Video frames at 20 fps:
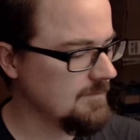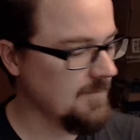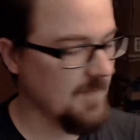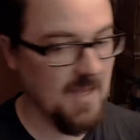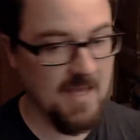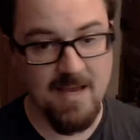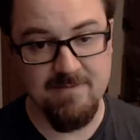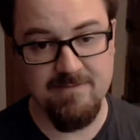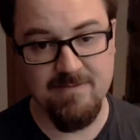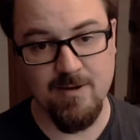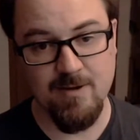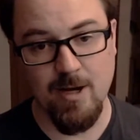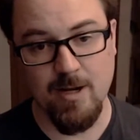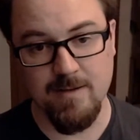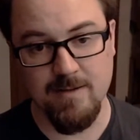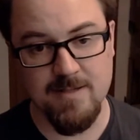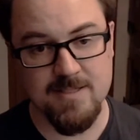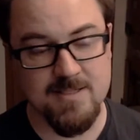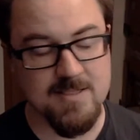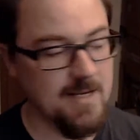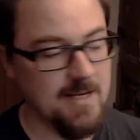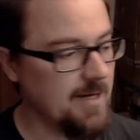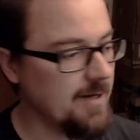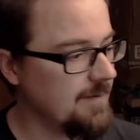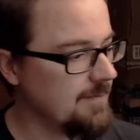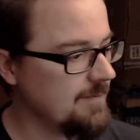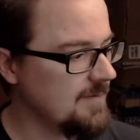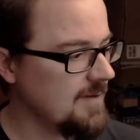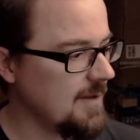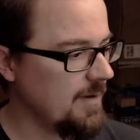I've forgotten. It's not
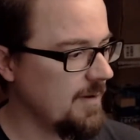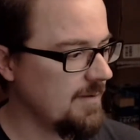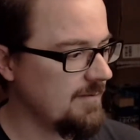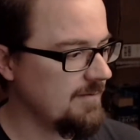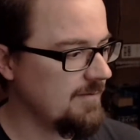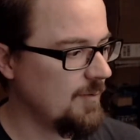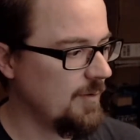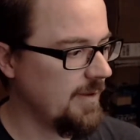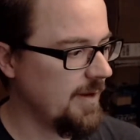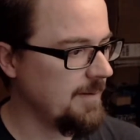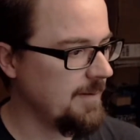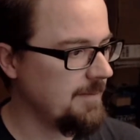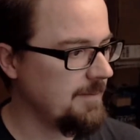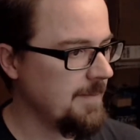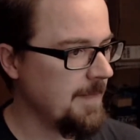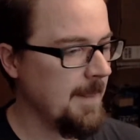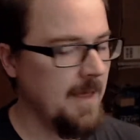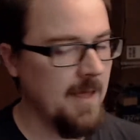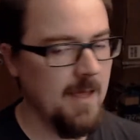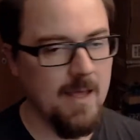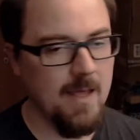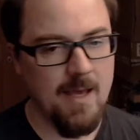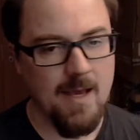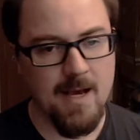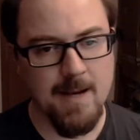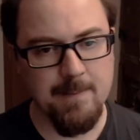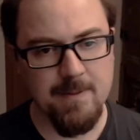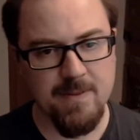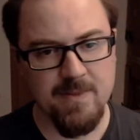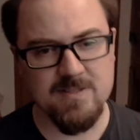here. Not one of the 4 there.
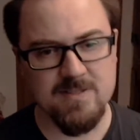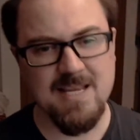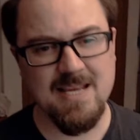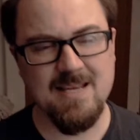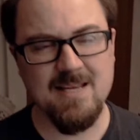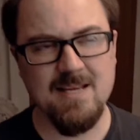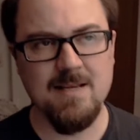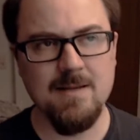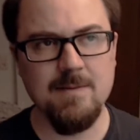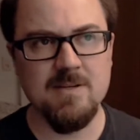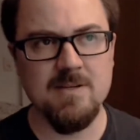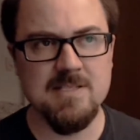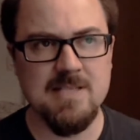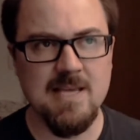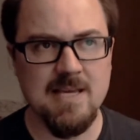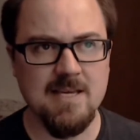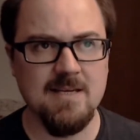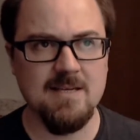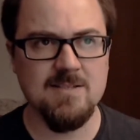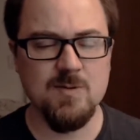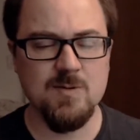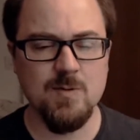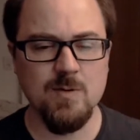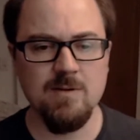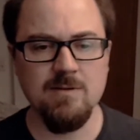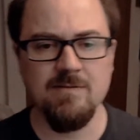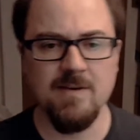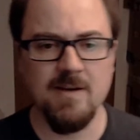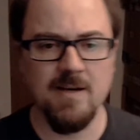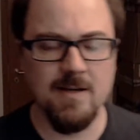But there's like a sort
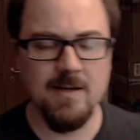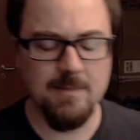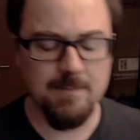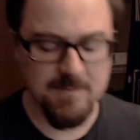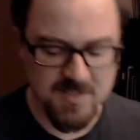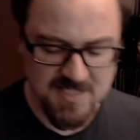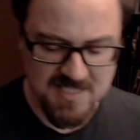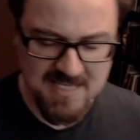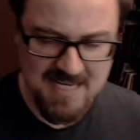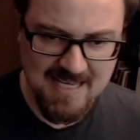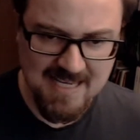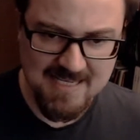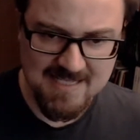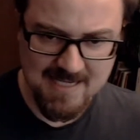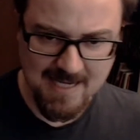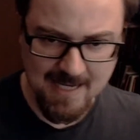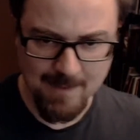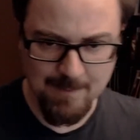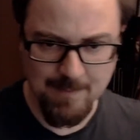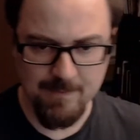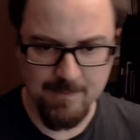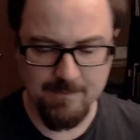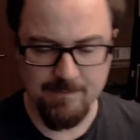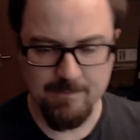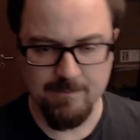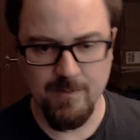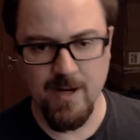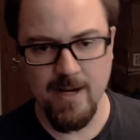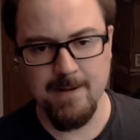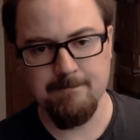of sneaky type,
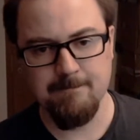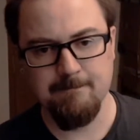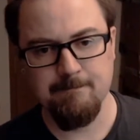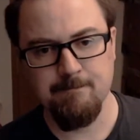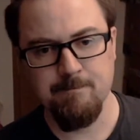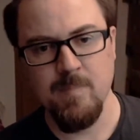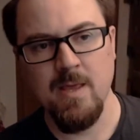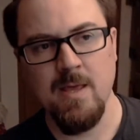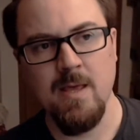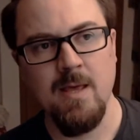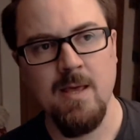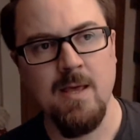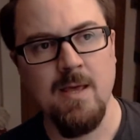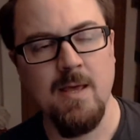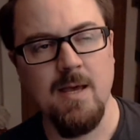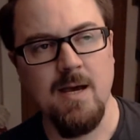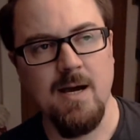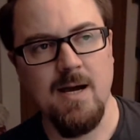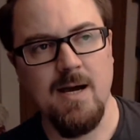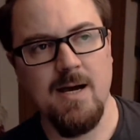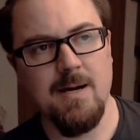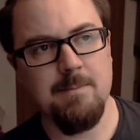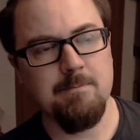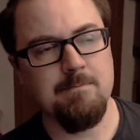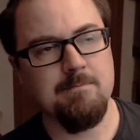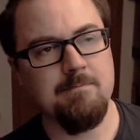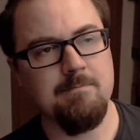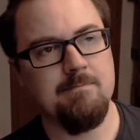right? And